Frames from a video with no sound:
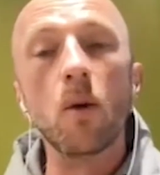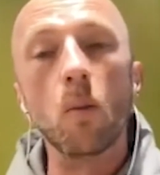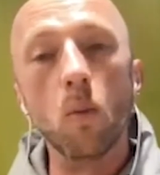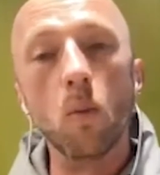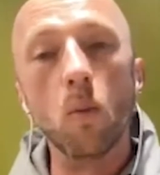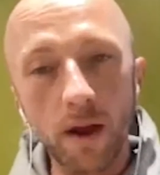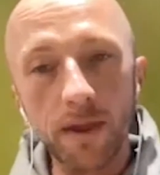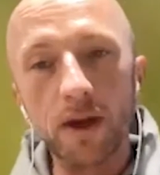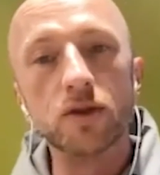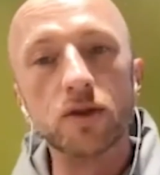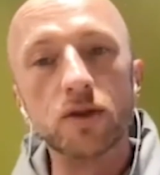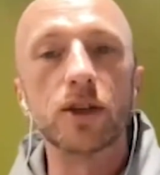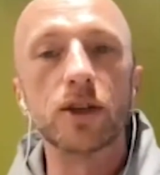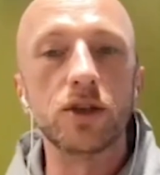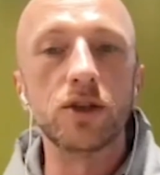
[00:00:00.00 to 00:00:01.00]
what are those
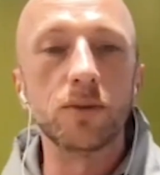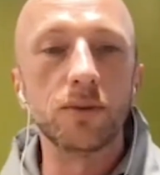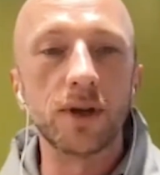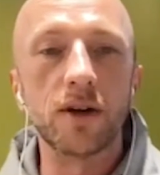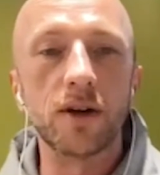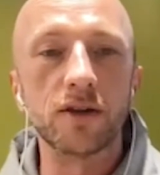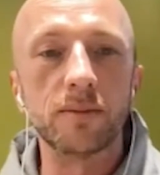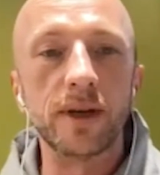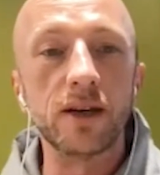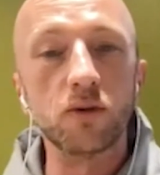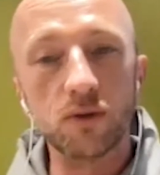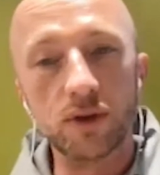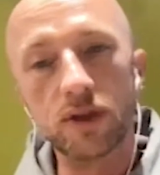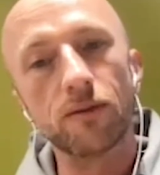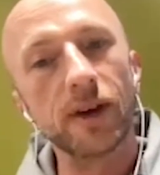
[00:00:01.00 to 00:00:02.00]
questions you would ask me in
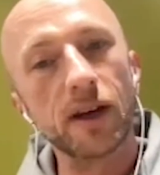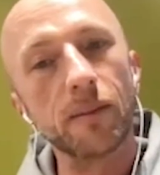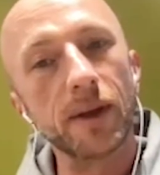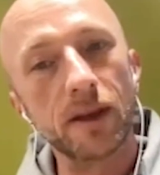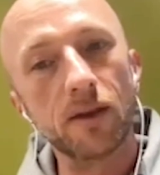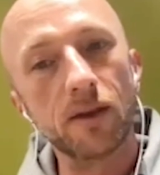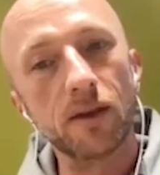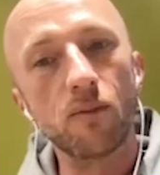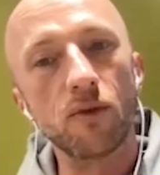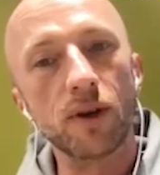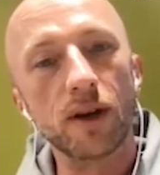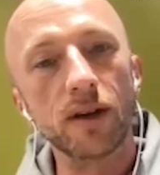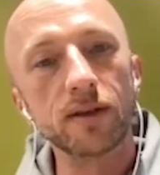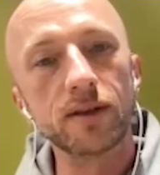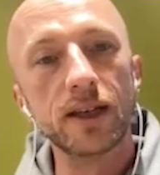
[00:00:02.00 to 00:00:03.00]
order to recommend the right
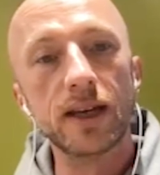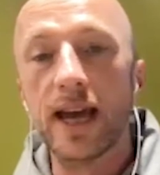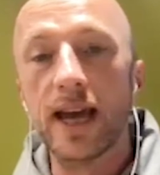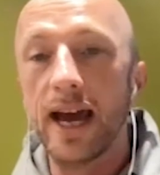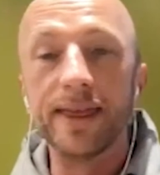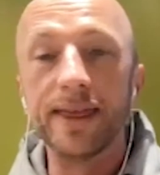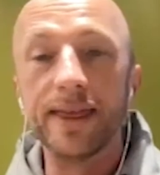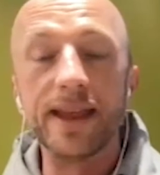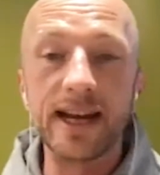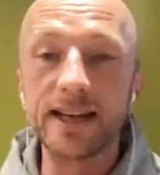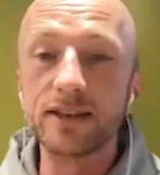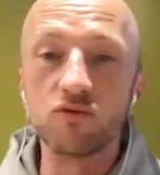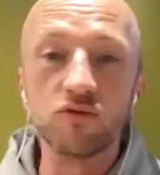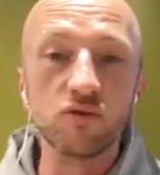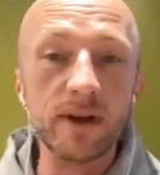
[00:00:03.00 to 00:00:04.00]
product? And
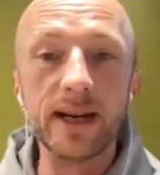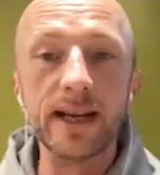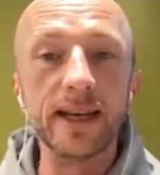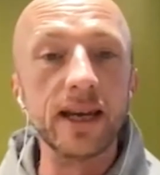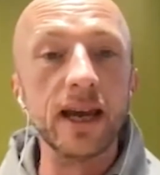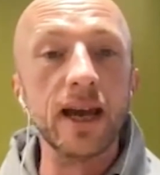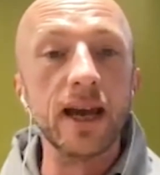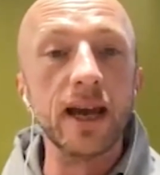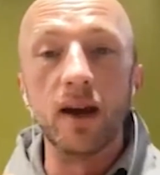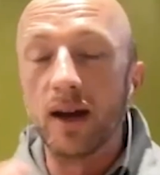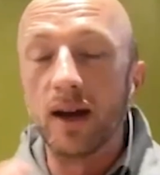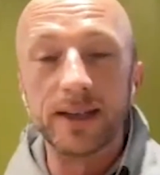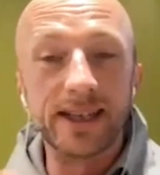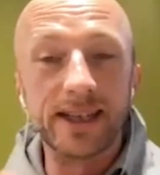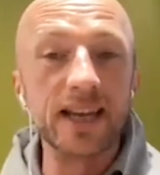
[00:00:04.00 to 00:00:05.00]
that's really,
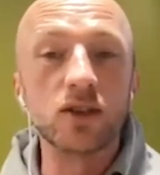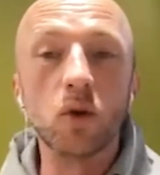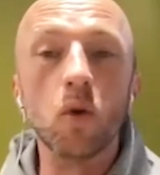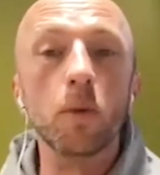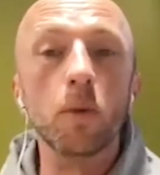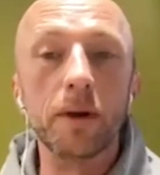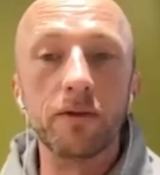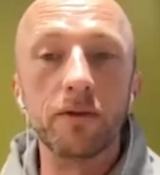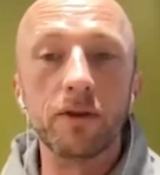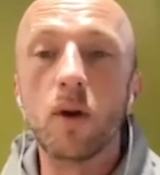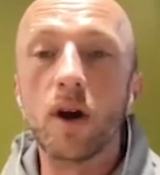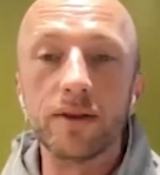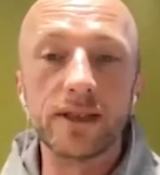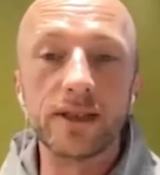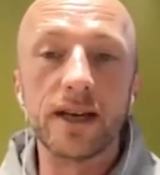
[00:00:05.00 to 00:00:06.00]
I guess all we
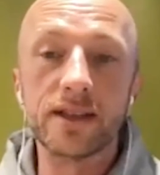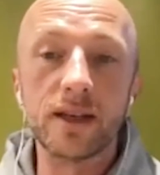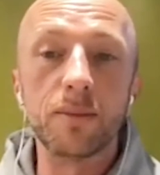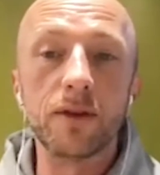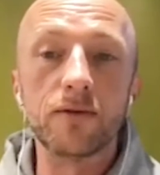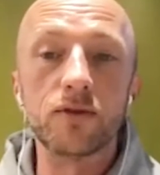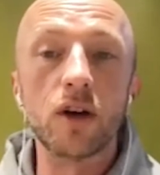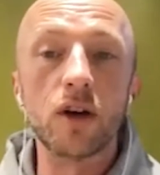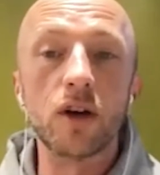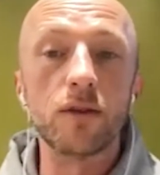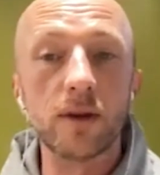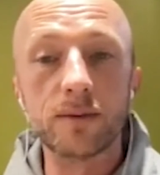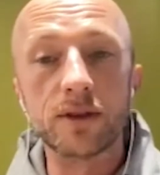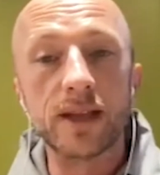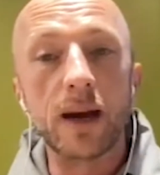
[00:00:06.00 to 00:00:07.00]
require is that snippet of
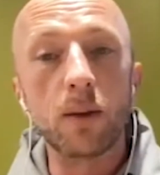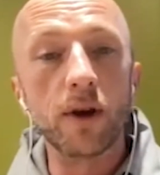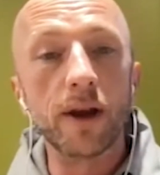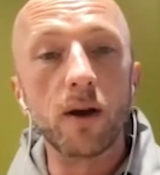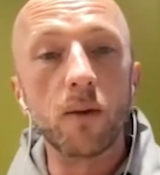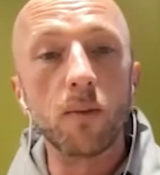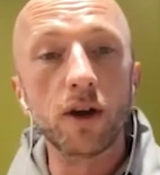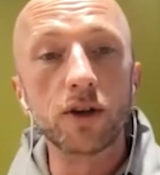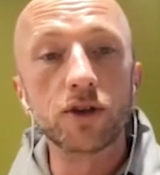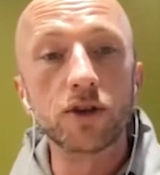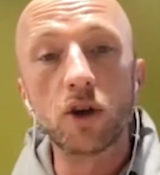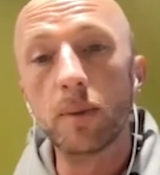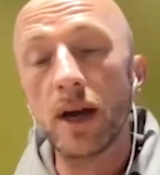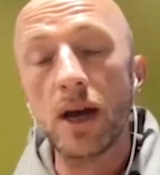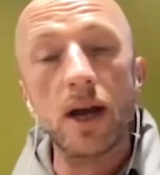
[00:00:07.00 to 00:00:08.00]
JavaScript and that 1-hour
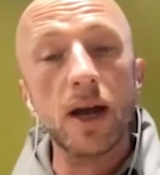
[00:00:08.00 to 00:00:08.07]
workshop.